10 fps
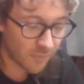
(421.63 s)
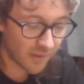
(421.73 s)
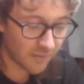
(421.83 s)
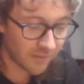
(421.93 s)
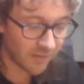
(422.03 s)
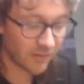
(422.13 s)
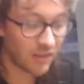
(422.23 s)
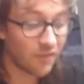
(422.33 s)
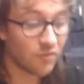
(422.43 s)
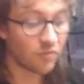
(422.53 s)
but
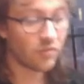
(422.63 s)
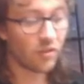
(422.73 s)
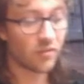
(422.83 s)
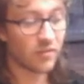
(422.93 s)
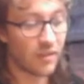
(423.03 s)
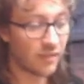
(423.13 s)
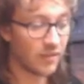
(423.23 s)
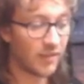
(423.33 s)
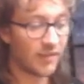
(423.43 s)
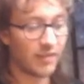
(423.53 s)
if you are not,
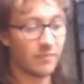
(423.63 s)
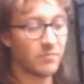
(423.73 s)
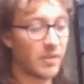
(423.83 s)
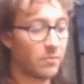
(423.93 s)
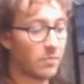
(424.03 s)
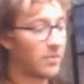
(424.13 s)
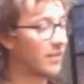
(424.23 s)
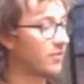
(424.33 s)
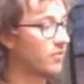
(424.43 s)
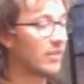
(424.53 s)
then this can just be
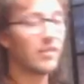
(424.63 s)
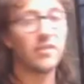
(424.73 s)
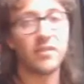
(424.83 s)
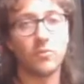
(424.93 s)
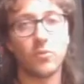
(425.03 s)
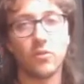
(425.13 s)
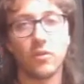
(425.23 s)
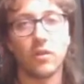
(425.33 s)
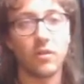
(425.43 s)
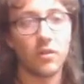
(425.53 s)
plugged straight into the
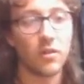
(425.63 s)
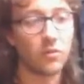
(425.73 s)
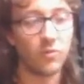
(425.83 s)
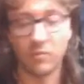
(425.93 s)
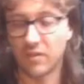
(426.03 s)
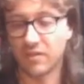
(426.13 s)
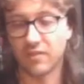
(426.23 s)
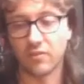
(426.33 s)
wall with one of